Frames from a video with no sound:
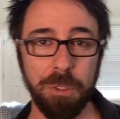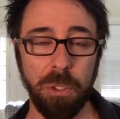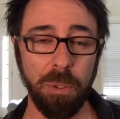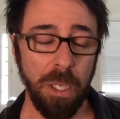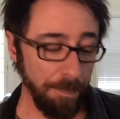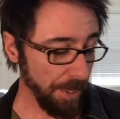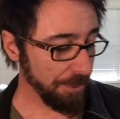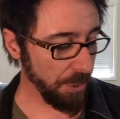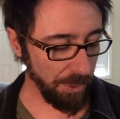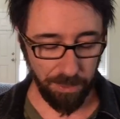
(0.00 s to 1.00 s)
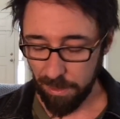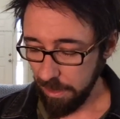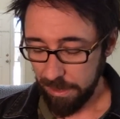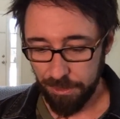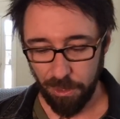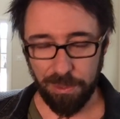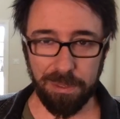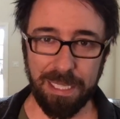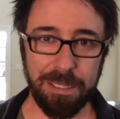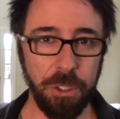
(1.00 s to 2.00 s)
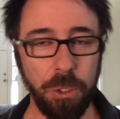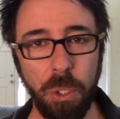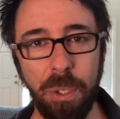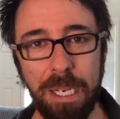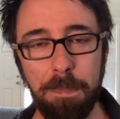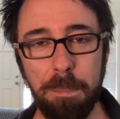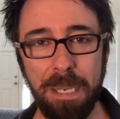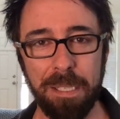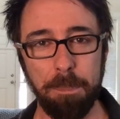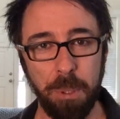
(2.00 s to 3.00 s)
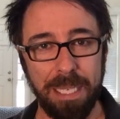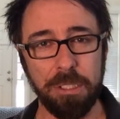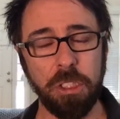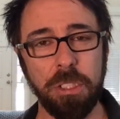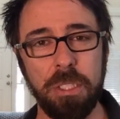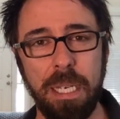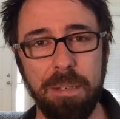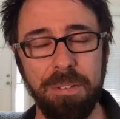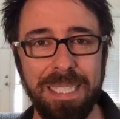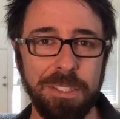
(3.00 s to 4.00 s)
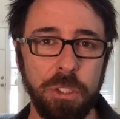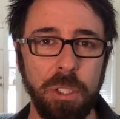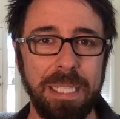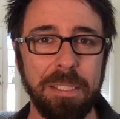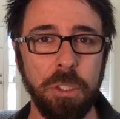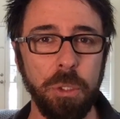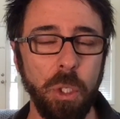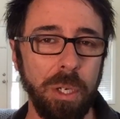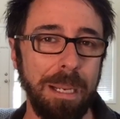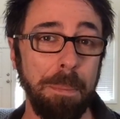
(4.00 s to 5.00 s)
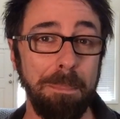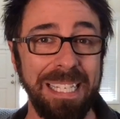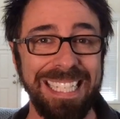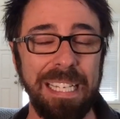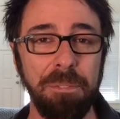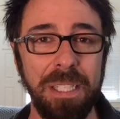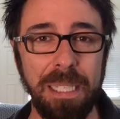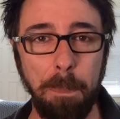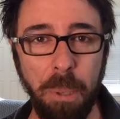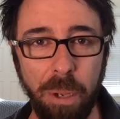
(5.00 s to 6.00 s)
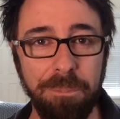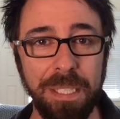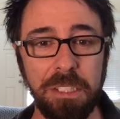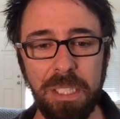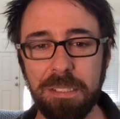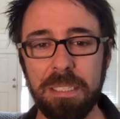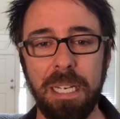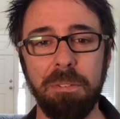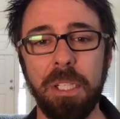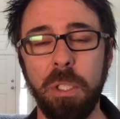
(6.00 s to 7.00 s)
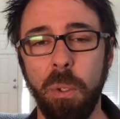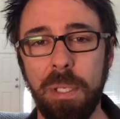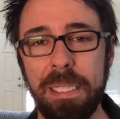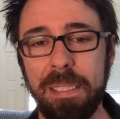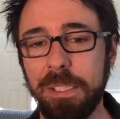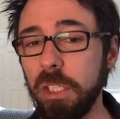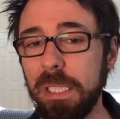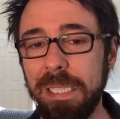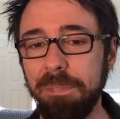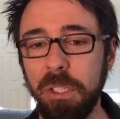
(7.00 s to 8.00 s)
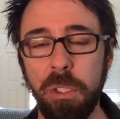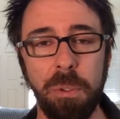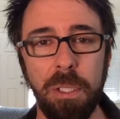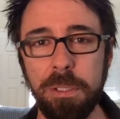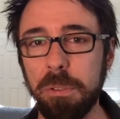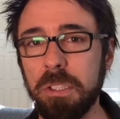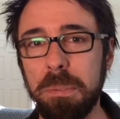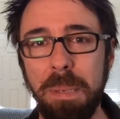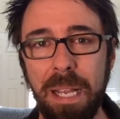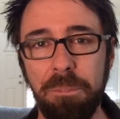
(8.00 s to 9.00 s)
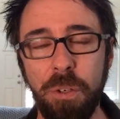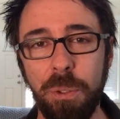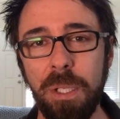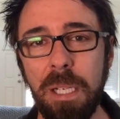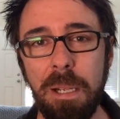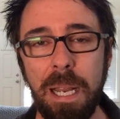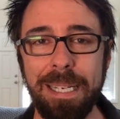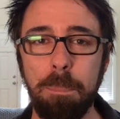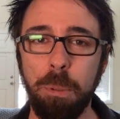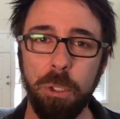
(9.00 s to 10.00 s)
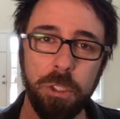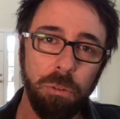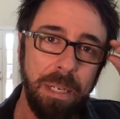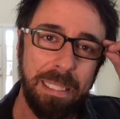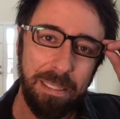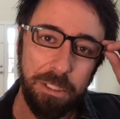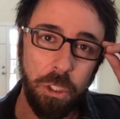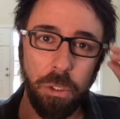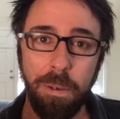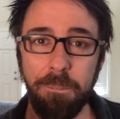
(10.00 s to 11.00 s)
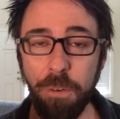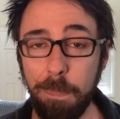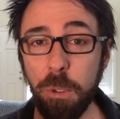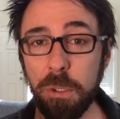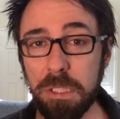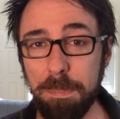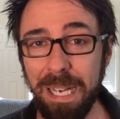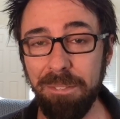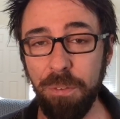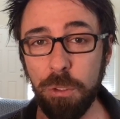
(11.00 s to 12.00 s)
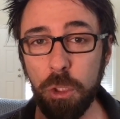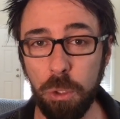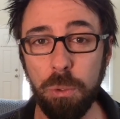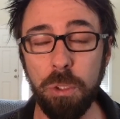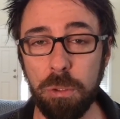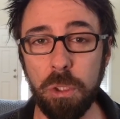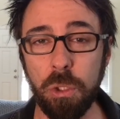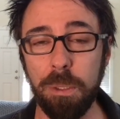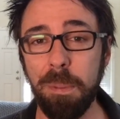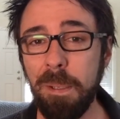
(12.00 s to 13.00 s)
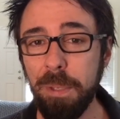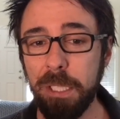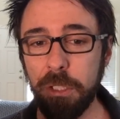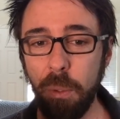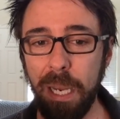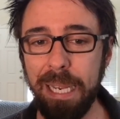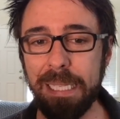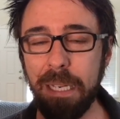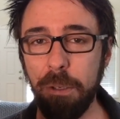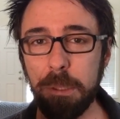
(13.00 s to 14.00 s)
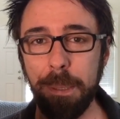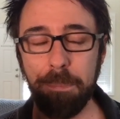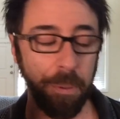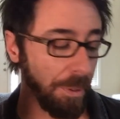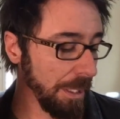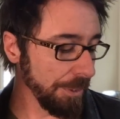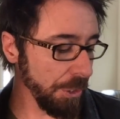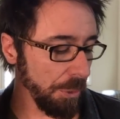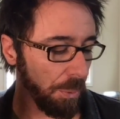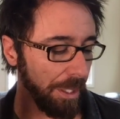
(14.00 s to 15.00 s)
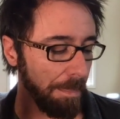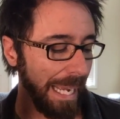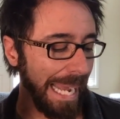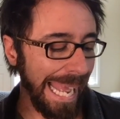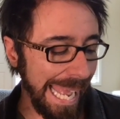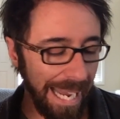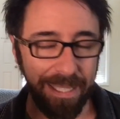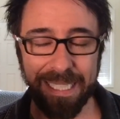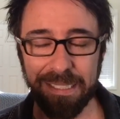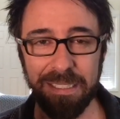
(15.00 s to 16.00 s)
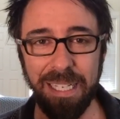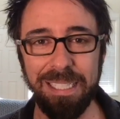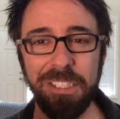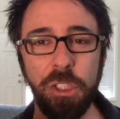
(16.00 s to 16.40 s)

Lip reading: So don't get too caught up about the production side of things. Don't get too caught up in making everything perfect. Just start recording things. You can even do it on your smartphone and upload directly from your smartphone to YouTube. So I encourage people, don't worry about how to get started.